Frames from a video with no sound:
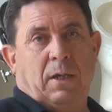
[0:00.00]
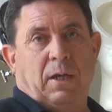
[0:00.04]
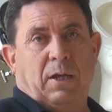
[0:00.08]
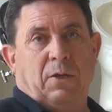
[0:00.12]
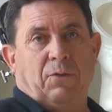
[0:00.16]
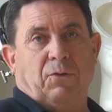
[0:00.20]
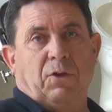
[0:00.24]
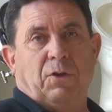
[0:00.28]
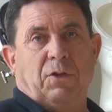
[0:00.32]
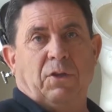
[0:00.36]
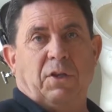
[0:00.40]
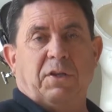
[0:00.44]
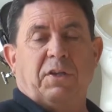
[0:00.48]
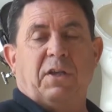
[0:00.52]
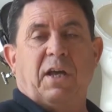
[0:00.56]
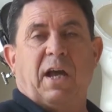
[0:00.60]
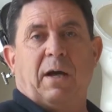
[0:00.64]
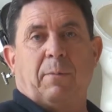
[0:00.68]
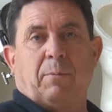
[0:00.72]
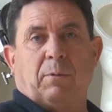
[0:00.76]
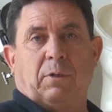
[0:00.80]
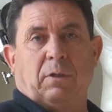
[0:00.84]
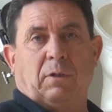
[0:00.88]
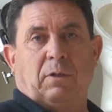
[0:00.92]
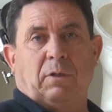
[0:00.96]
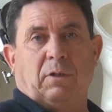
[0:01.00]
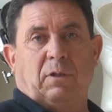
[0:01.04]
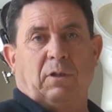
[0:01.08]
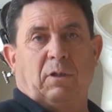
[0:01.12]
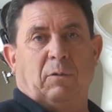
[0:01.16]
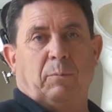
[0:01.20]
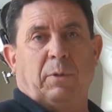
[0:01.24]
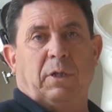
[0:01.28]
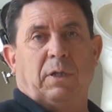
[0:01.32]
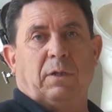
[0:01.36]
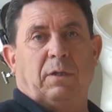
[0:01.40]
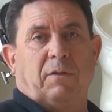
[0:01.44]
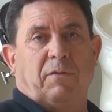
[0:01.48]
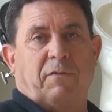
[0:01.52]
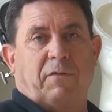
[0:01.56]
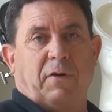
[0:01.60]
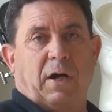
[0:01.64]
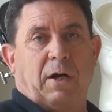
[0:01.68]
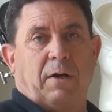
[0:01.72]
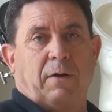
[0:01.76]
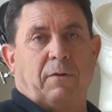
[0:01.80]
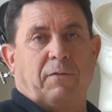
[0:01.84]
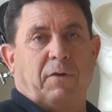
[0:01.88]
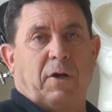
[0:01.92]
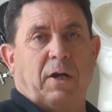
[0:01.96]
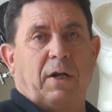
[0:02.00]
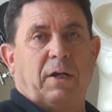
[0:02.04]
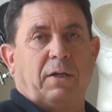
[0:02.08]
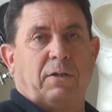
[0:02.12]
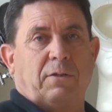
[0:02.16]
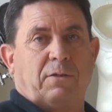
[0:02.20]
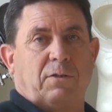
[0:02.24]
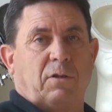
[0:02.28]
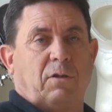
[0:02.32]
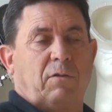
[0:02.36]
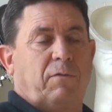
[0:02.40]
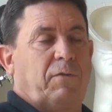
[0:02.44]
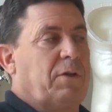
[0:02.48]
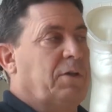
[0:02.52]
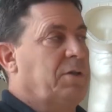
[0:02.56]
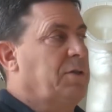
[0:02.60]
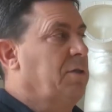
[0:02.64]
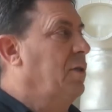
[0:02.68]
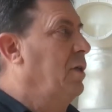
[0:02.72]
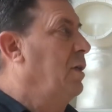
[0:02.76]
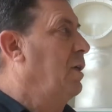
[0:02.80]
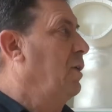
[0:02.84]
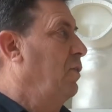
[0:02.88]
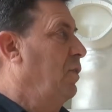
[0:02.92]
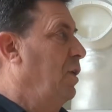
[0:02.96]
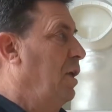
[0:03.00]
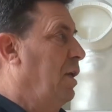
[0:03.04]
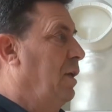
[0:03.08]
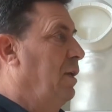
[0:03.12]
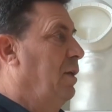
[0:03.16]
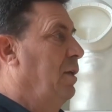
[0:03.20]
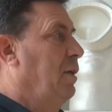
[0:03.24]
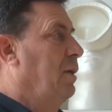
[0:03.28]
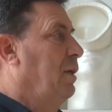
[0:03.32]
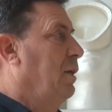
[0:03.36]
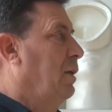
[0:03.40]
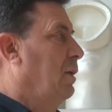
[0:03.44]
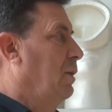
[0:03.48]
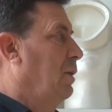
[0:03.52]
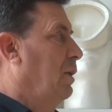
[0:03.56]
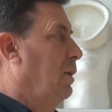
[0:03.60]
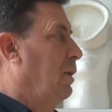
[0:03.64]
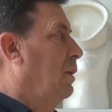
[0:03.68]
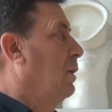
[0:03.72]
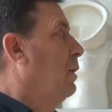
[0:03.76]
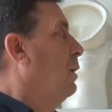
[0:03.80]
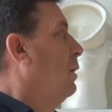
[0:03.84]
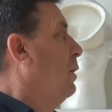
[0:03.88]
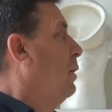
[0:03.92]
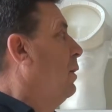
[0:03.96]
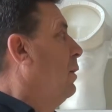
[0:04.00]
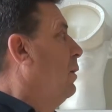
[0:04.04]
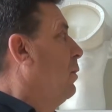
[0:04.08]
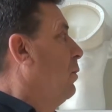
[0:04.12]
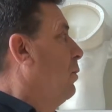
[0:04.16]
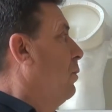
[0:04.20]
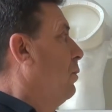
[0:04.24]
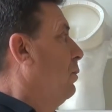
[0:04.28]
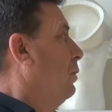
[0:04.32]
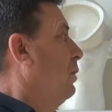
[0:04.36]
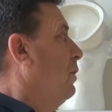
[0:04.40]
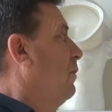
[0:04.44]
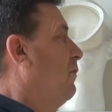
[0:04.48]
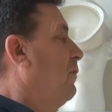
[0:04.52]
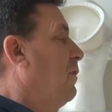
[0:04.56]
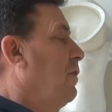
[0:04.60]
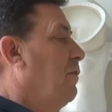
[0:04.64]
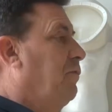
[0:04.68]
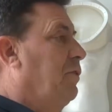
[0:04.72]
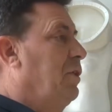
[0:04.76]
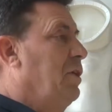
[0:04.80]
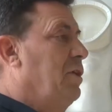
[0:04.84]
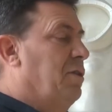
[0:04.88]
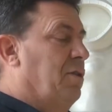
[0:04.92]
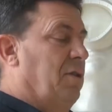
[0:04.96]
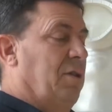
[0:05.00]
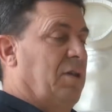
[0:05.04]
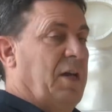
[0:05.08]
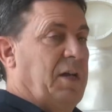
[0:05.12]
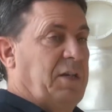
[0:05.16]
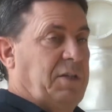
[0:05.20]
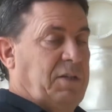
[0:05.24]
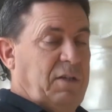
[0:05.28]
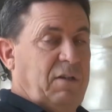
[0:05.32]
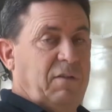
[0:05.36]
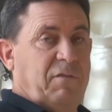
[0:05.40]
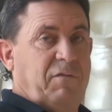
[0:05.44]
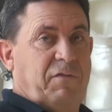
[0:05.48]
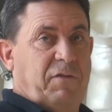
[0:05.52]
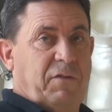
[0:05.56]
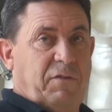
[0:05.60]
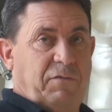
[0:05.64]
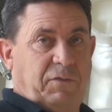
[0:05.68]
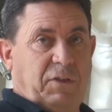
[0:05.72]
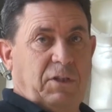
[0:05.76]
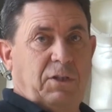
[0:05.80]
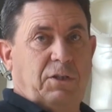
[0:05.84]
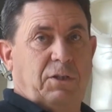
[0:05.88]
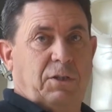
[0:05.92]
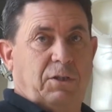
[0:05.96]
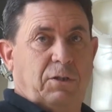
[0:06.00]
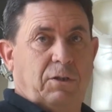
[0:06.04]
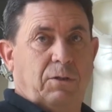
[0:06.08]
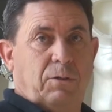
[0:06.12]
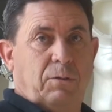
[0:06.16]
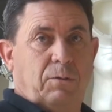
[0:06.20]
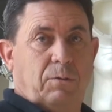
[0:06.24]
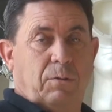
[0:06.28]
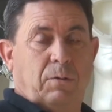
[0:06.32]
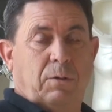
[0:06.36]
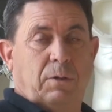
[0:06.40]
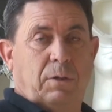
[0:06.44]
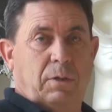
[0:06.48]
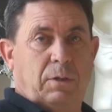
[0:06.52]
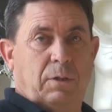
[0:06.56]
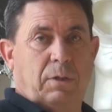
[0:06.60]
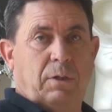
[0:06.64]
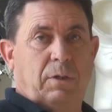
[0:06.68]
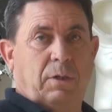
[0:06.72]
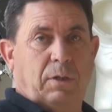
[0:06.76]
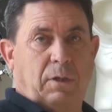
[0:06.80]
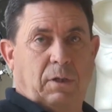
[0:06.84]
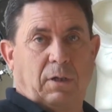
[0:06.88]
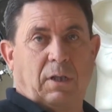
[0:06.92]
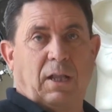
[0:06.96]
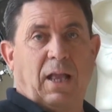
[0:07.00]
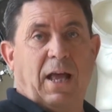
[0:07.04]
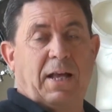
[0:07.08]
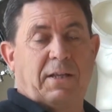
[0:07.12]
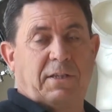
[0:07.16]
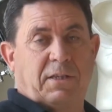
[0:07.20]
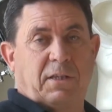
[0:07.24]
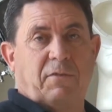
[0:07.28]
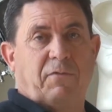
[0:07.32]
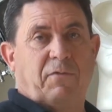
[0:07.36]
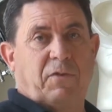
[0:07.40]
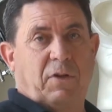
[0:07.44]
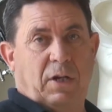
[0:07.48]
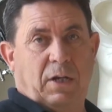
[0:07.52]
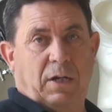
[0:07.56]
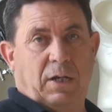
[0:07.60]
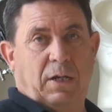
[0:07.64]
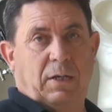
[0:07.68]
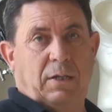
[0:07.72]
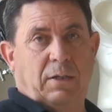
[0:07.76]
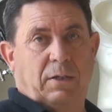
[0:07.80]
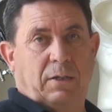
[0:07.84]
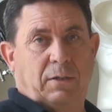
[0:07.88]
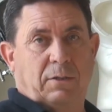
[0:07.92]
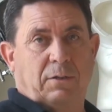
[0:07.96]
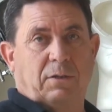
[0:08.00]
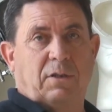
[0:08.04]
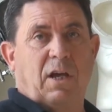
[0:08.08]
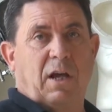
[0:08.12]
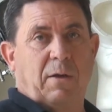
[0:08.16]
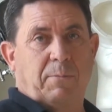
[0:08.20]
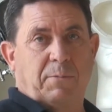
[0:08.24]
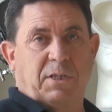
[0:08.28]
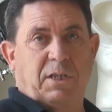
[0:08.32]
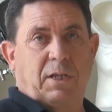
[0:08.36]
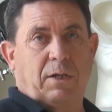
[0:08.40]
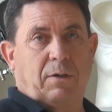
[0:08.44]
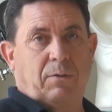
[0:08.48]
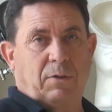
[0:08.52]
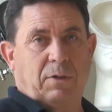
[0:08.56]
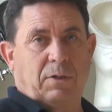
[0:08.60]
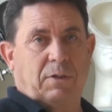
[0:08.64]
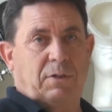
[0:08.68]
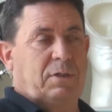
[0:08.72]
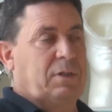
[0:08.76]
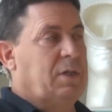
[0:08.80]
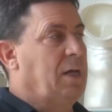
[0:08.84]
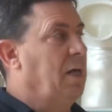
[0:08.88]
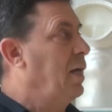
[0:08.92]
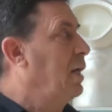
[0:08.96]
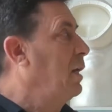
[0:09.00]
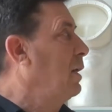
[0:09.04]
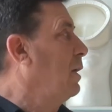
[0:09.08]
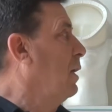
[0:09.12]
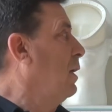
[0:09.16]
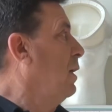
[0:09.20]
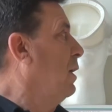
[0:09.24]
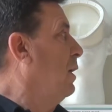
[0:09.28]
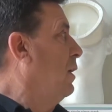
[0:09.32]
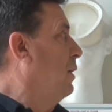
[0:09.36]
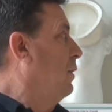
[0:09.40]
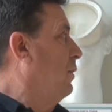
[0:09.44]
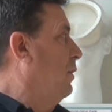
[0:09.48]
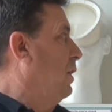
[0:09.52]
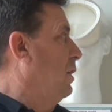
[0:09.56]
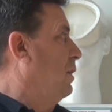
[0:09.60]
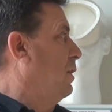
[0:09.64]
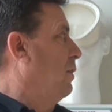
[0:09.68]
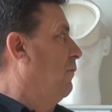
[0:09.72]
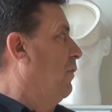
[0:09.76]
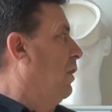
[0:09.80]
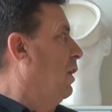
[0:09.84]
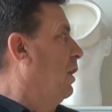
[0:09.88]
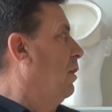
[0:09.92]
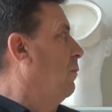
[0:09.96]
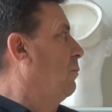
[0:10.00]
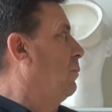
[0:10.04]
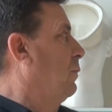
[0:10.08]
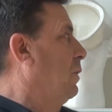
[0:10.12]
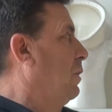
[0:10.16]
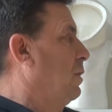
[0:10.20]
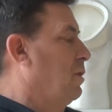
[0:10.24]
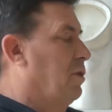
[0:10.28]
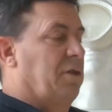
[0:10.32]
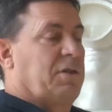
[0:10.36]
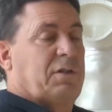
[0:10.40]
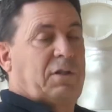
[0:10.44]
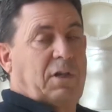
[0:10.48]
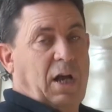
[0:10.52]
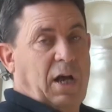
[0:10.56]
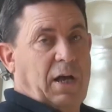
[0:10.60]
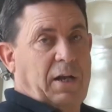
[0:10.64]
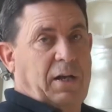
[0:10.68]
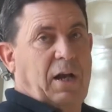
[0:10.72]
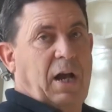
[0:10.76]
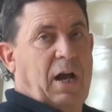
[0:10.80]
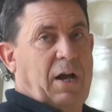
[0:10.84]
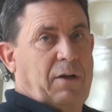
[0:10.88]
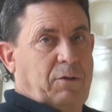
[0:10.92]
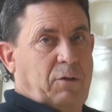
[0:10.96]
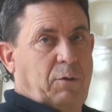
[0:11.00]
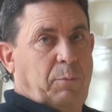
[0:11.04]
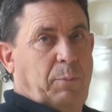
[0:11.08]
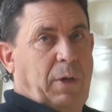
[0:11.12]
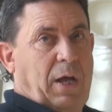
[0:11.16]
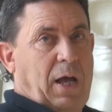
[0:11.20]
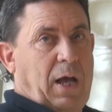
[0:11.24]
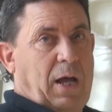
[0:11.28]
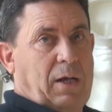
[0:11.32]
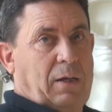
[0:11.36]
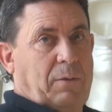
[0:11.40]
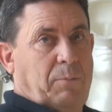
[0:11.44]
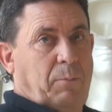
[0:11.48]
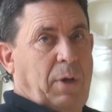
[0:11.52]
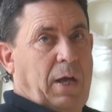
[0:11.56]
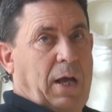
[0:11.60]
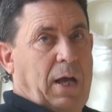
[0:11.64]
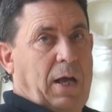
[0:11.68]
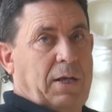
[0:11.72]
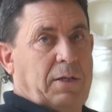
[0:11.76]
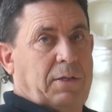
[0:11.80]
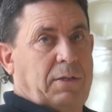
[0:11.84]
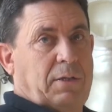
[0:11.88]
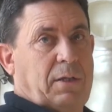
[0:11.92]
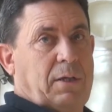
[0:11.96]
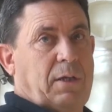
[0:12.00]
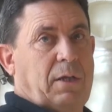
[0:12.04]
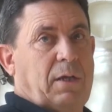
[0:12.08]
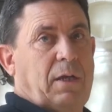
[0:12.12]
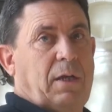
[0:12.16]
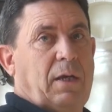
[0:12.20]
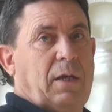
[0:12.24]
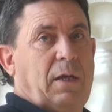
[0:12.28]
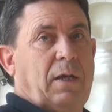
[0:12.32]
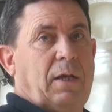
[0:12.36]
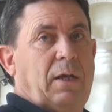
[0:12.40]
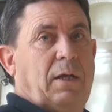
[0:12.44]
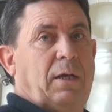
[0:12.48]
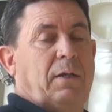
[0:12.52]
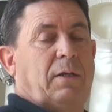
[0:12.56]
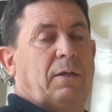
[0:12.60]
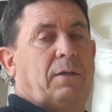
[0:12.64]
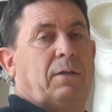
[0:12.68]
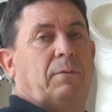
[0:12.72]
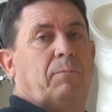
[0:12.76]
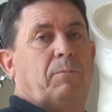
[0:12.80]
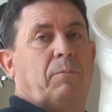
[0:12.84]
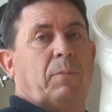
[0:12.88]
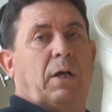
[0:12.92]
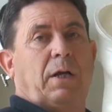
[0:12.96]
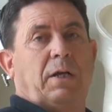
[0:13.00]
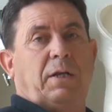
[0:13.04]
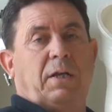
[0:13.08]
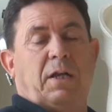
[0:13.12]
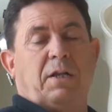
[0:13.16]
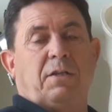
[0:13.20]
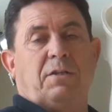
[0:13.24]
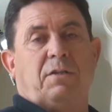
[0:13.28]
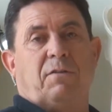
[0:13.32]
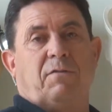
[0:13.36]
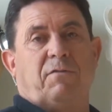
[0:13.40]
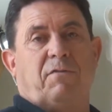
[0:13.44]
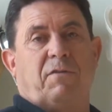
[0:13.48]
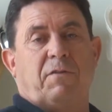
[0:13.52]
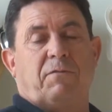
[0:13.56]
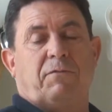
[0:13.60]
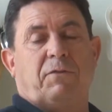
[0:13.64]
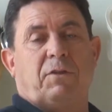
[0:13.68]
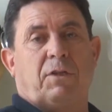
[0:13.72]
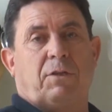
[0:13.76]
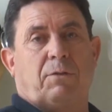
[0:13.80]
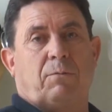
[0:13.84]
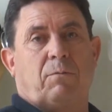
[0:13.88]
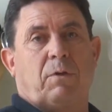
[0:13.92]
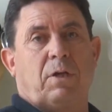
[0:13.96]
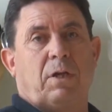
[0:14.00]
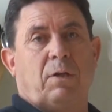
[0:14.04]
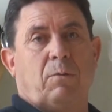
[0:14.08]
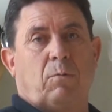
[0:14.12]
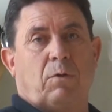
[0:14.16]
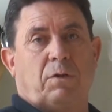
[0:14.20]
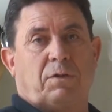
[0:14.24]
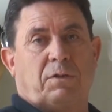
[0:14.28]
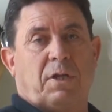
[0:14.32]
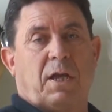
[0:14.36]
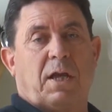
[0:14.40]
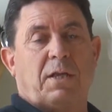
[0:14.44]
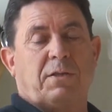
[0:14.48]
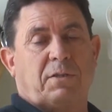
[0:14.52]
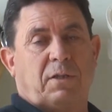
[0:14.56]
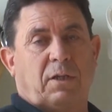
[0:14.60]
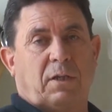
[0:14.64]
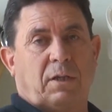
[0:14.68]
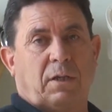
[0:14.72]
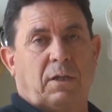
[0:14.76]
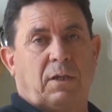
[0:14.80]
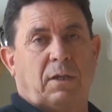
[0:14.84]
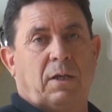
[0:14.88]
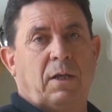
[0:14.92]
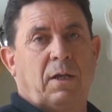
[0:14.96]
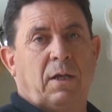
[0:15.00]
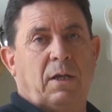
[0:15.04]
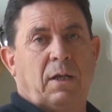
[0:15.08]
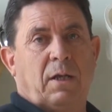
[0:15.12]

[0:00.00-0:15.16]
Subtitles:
And then they dabbled a little bit in the firefighting service, and then in the early 50s, in 1952, in a classified top secret state, they developed this Scott Hydro Pack mask, and by 1953 we're testing it